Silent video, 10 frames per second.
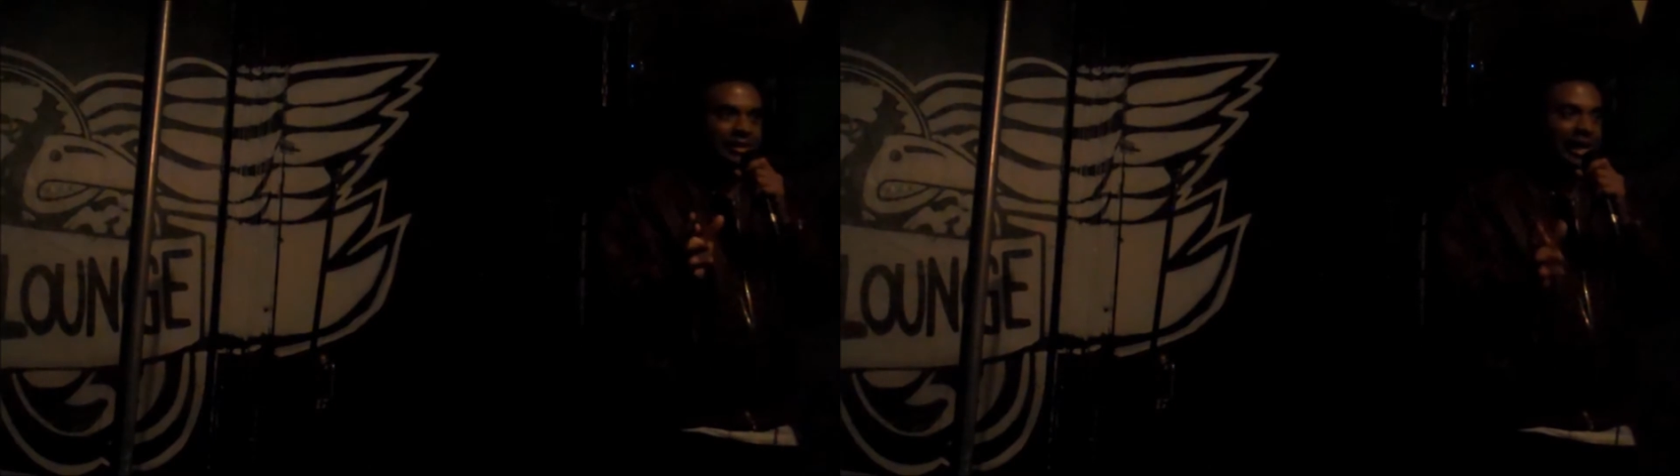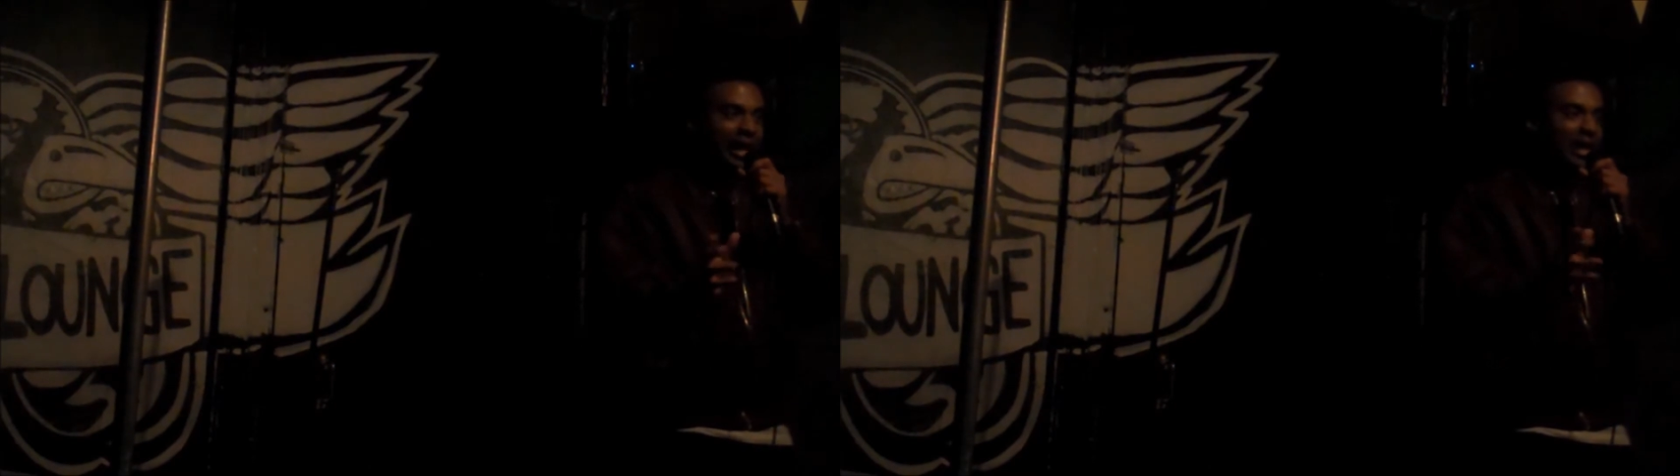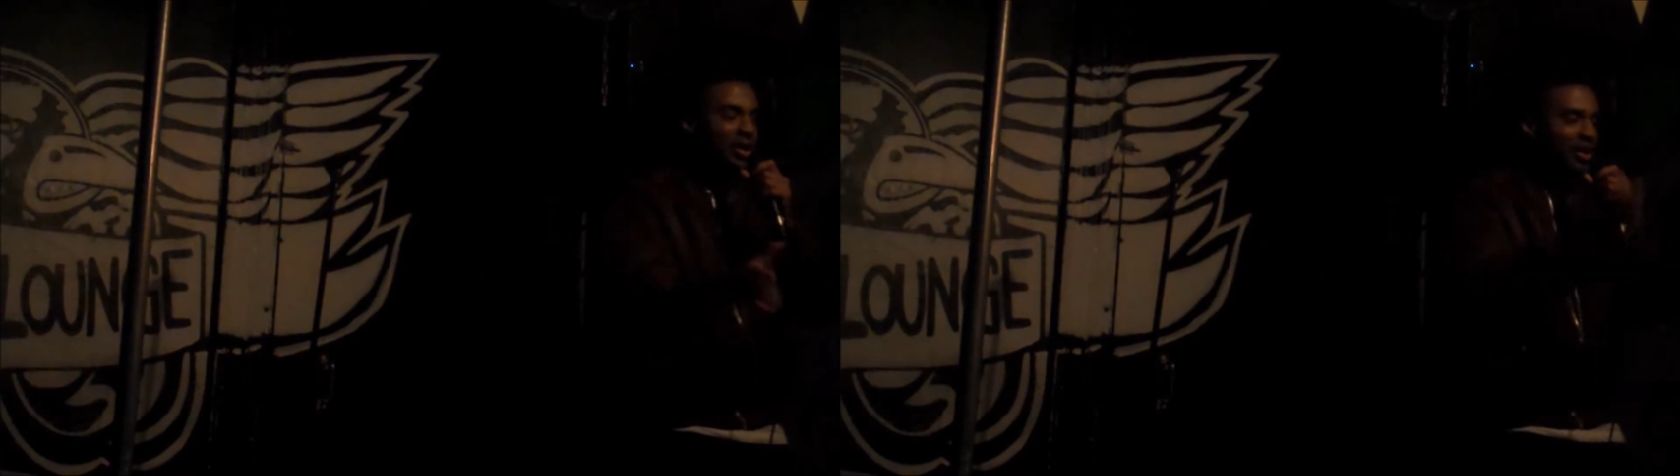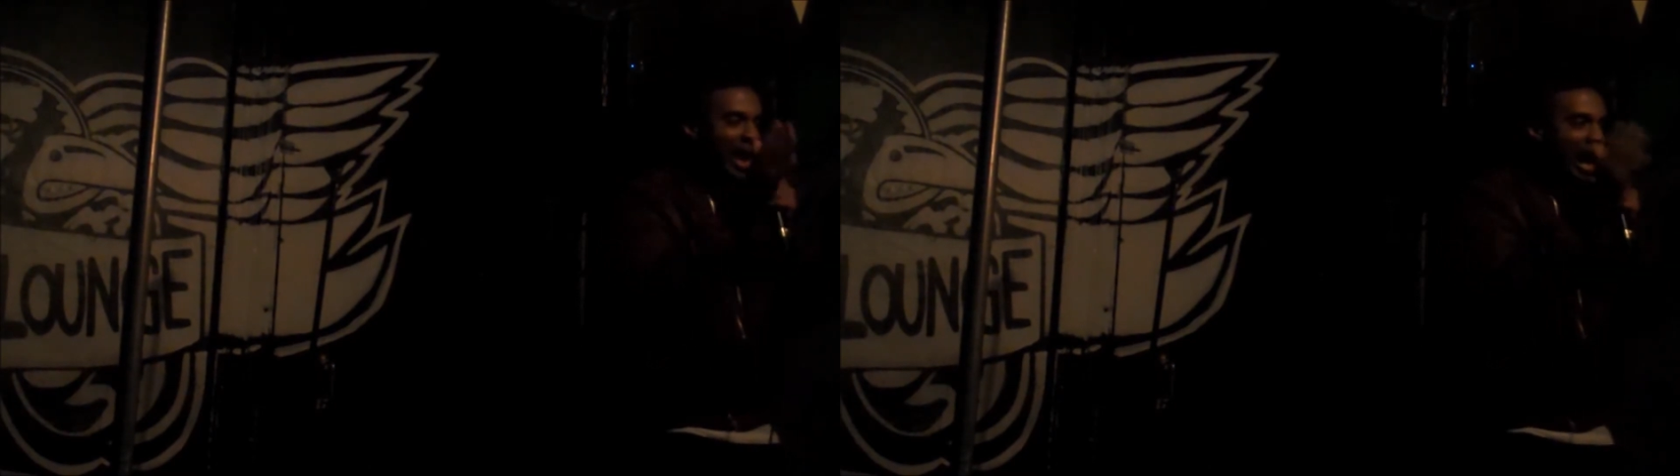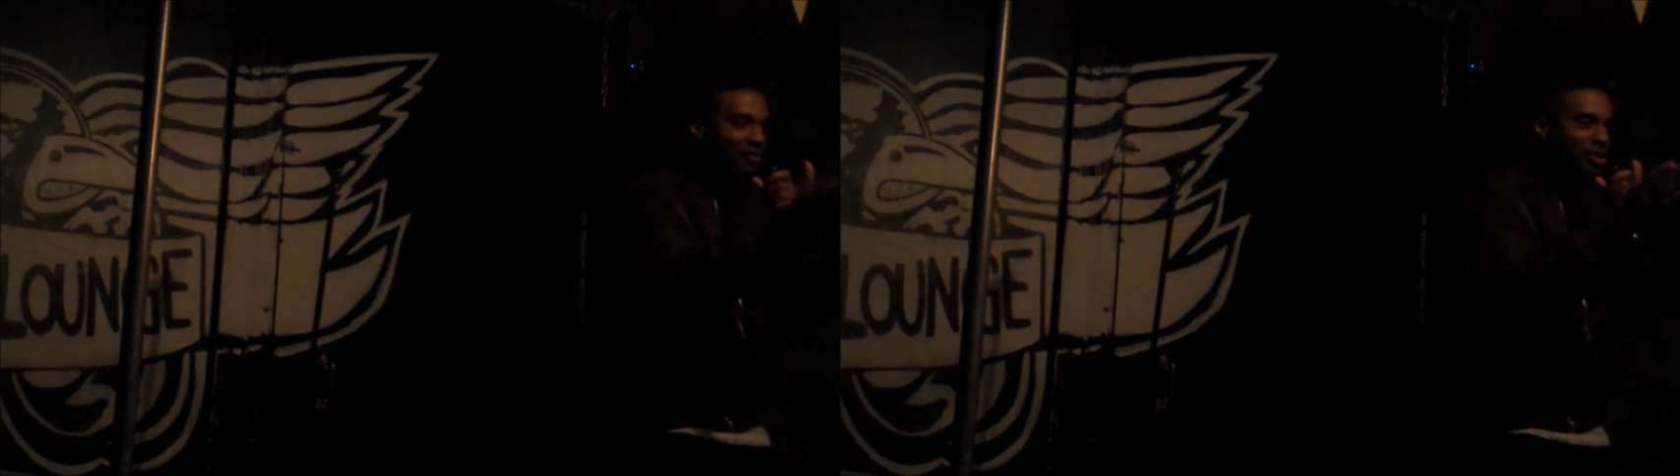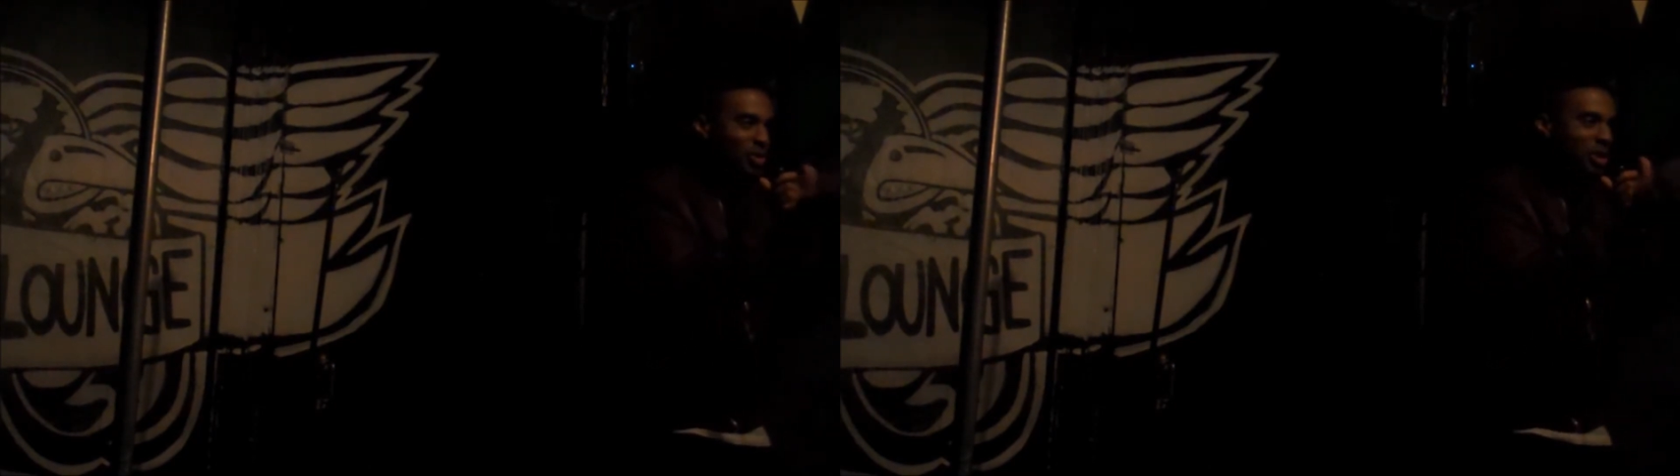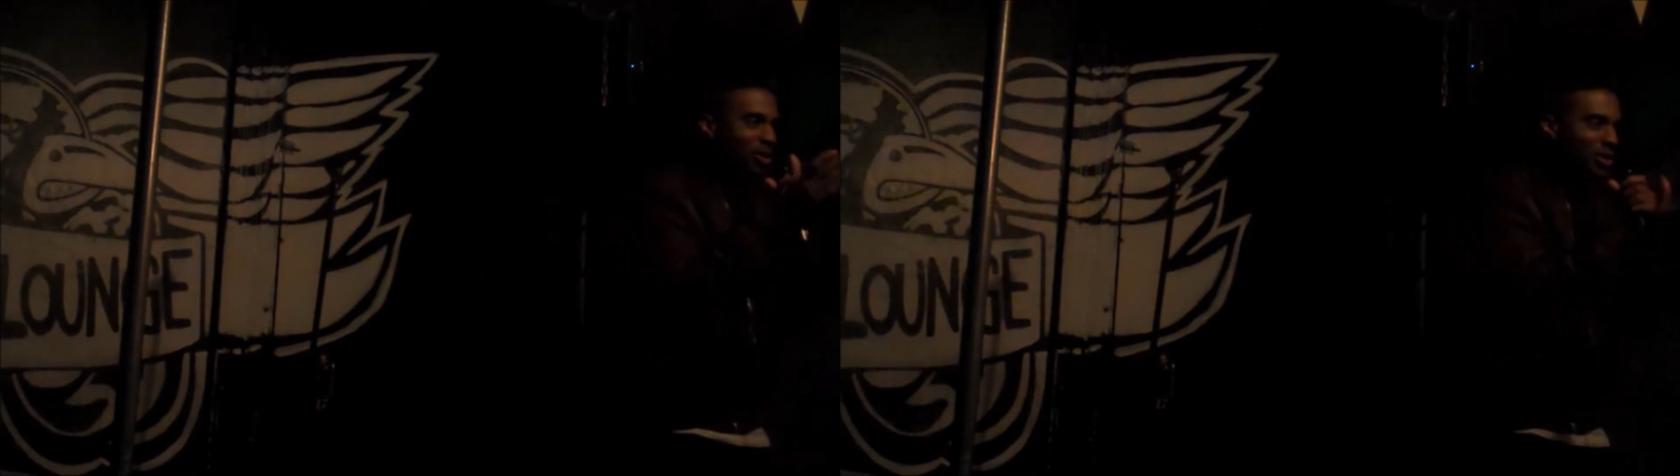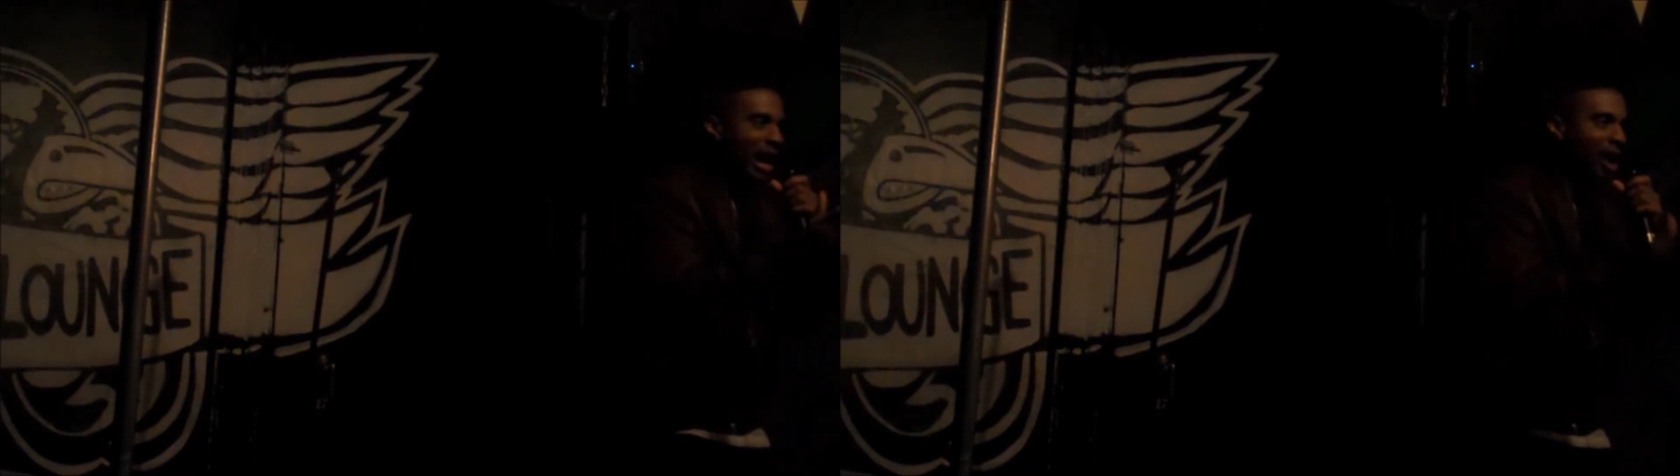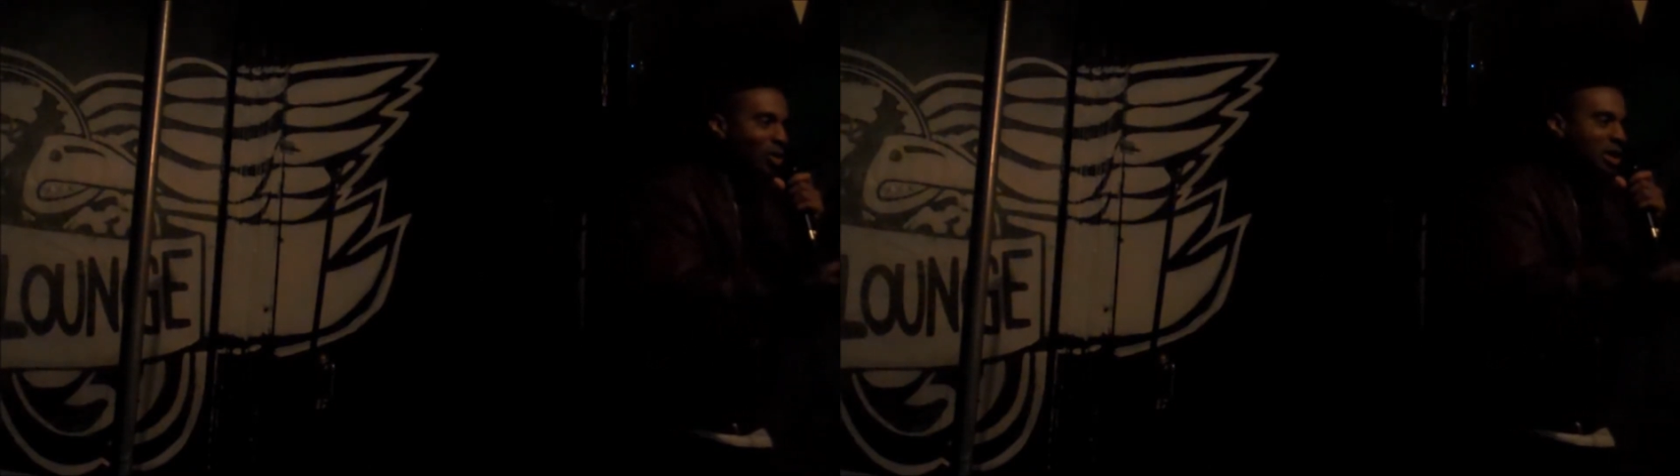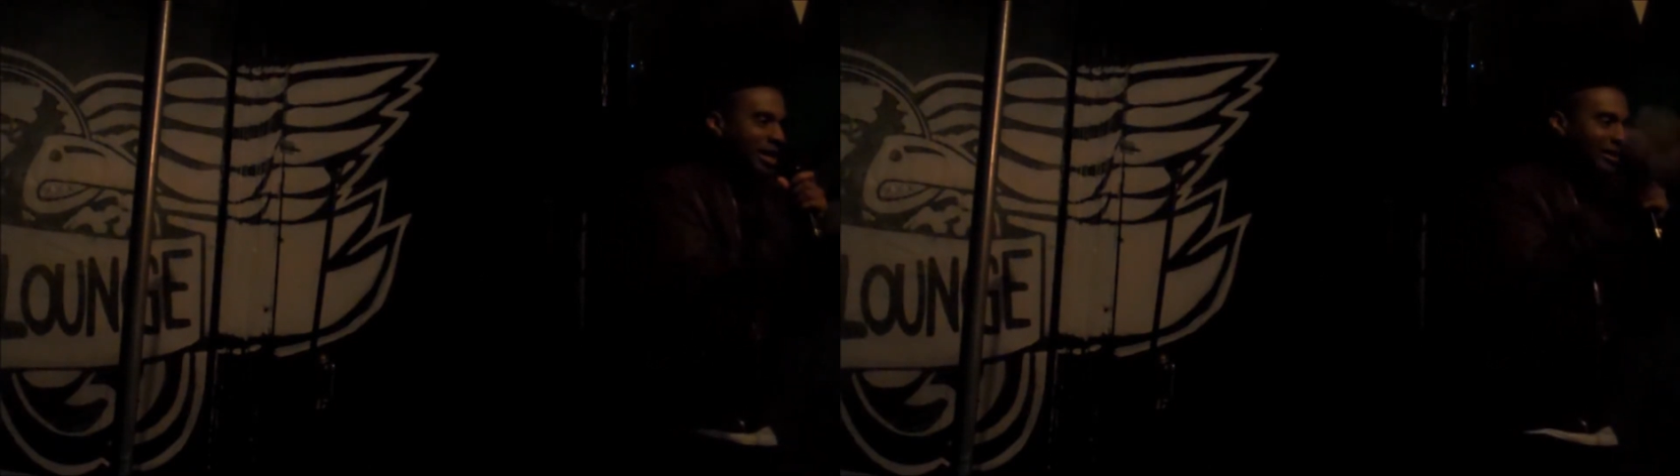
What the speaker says: say that having you here now